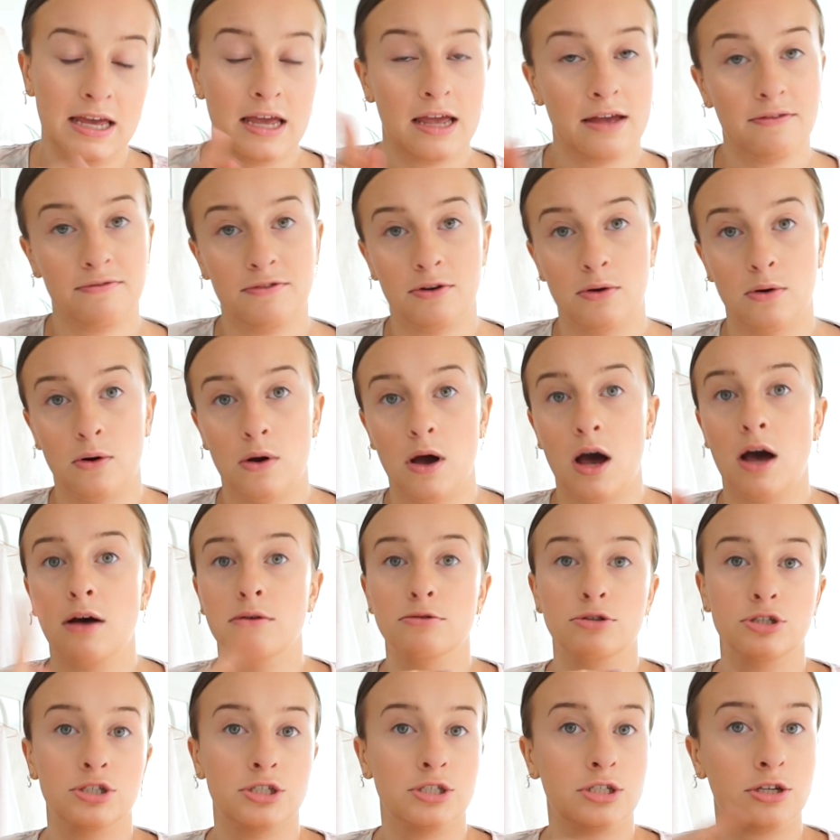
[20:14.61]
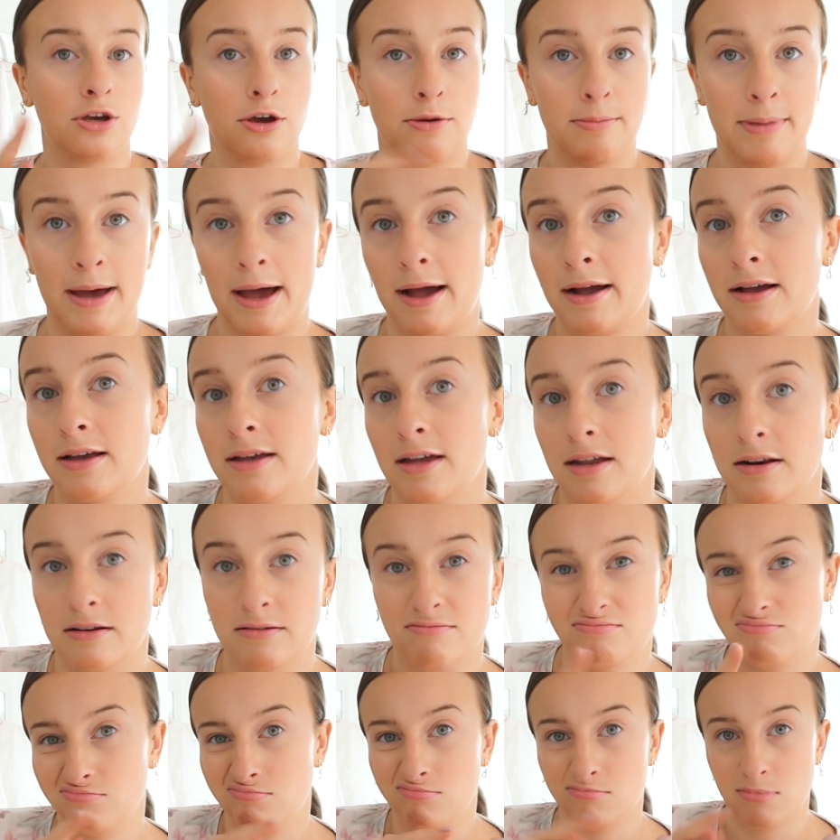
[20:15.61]
If not, I'll just go back
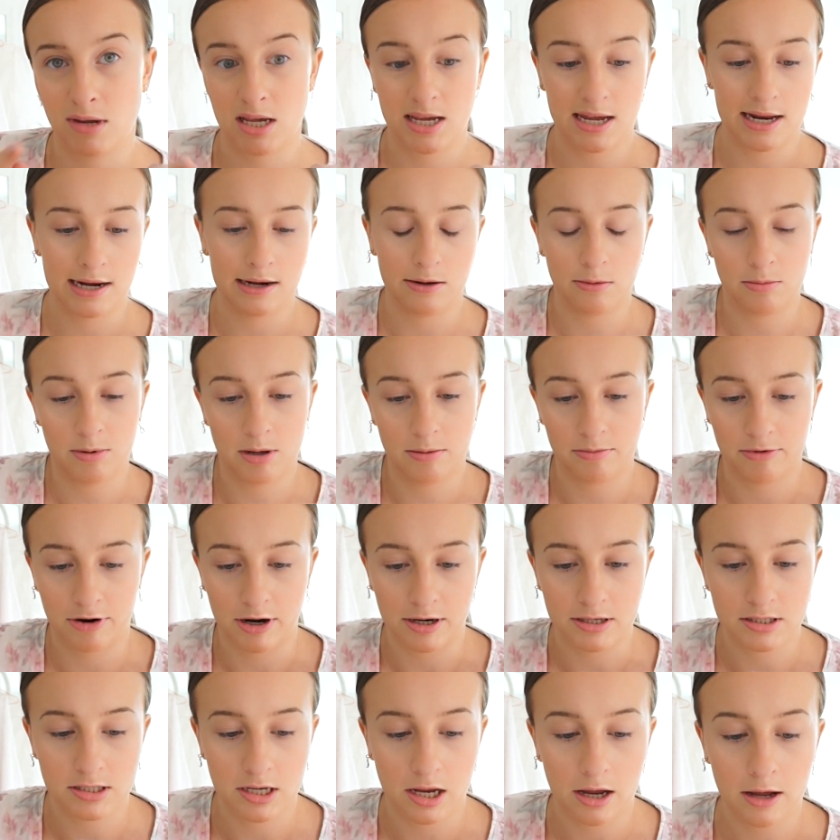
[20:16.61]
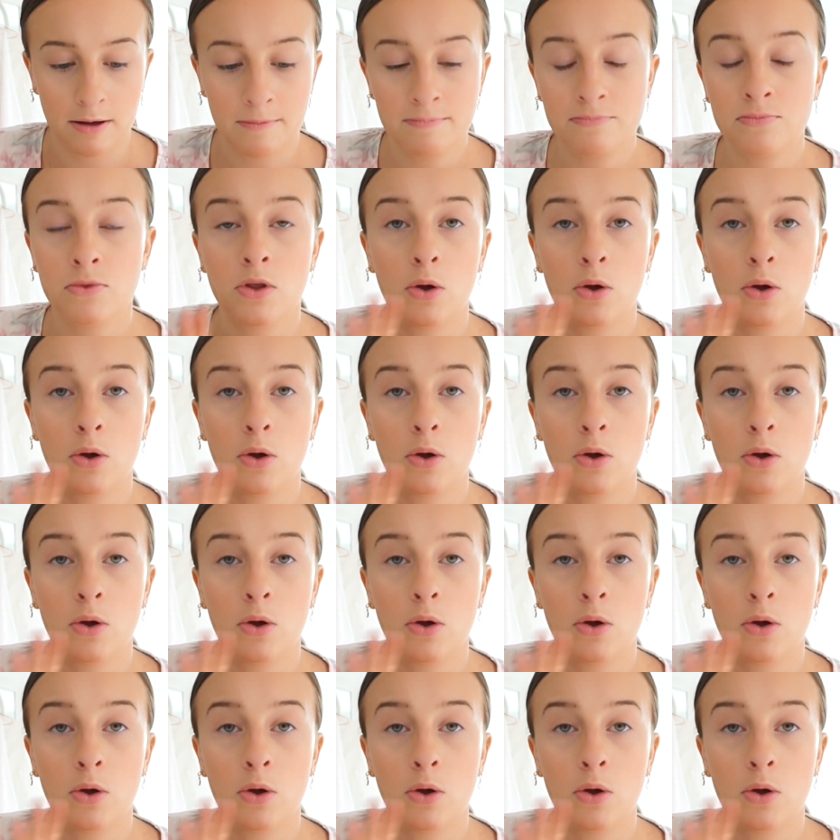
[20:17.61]
and make it a little bit brighter,